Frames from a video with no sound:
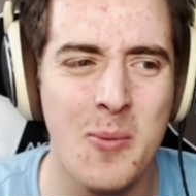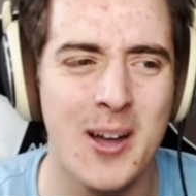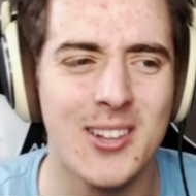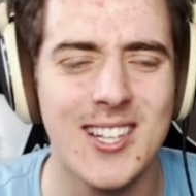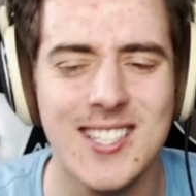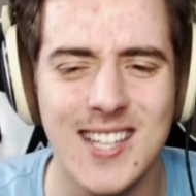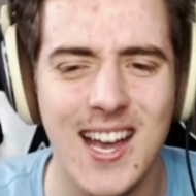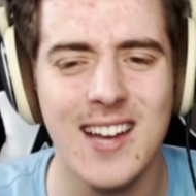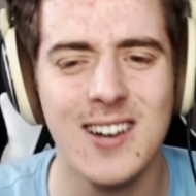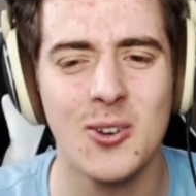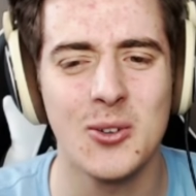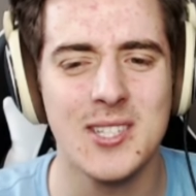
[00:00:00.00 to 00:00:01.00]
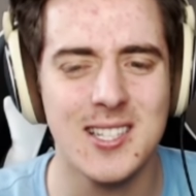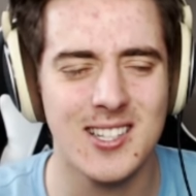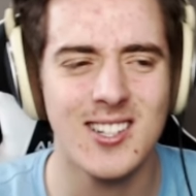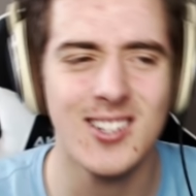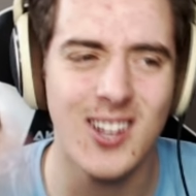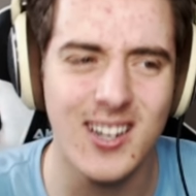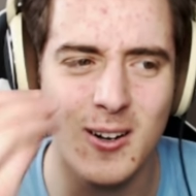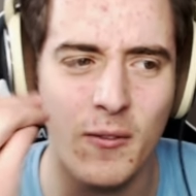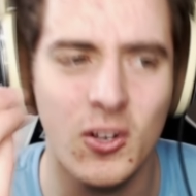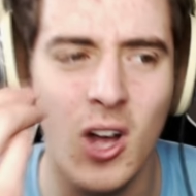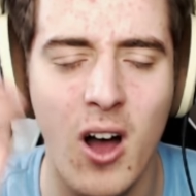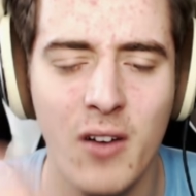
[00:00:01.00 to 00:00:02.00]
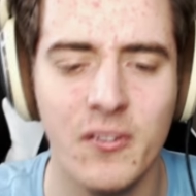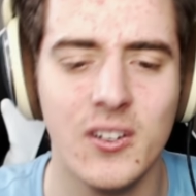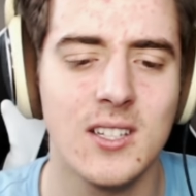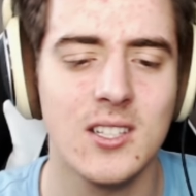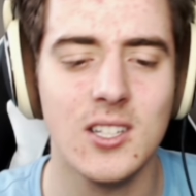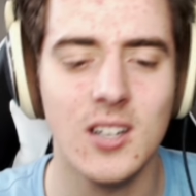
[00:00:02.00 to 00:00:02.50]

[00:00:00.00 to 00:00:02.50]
about this guy. I don't know. He's, he's not enough confidence, you